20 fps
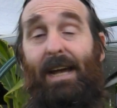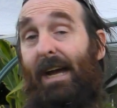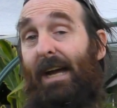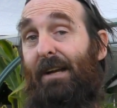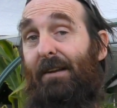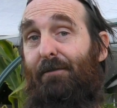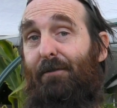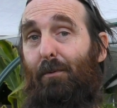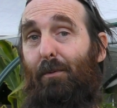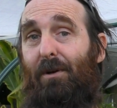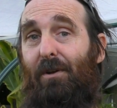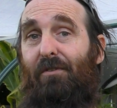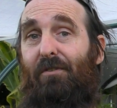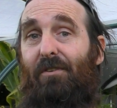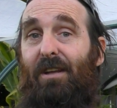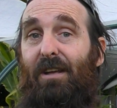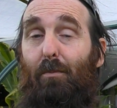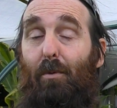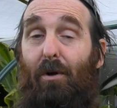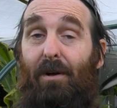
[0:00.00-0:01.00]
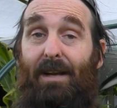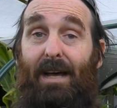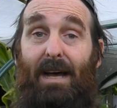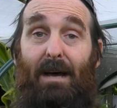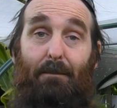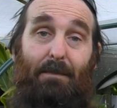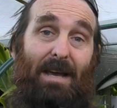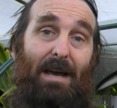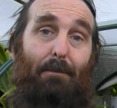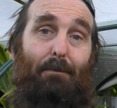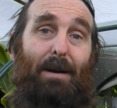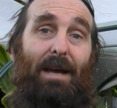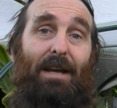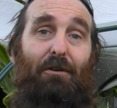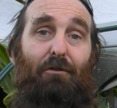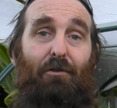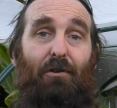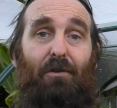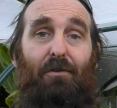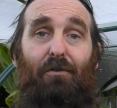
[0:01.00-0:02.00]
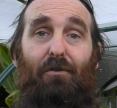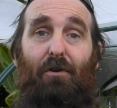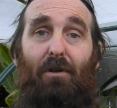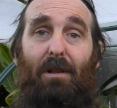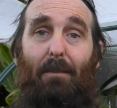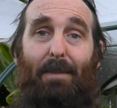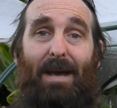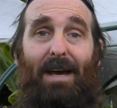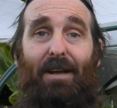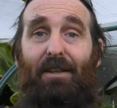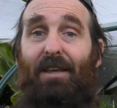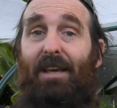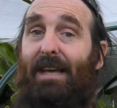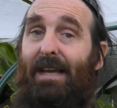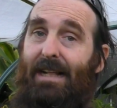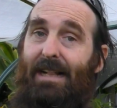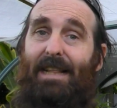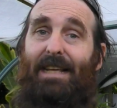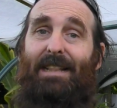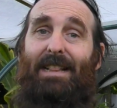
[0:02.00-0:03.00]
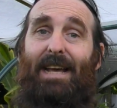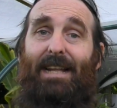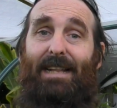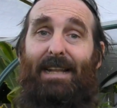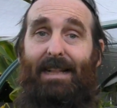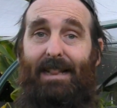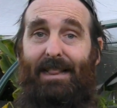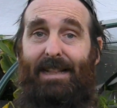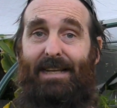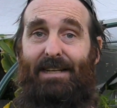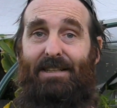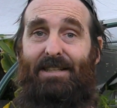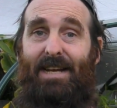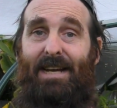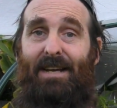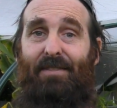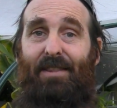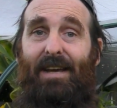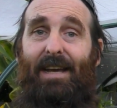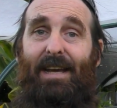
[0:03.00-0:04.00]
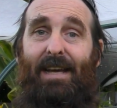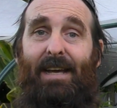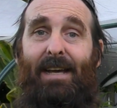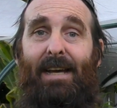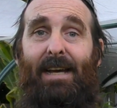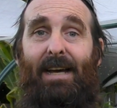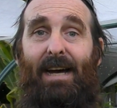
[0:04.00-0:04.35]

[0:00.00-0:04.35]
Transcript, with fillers: And if you want to see what our Patreon's all about, you can click that little link down there.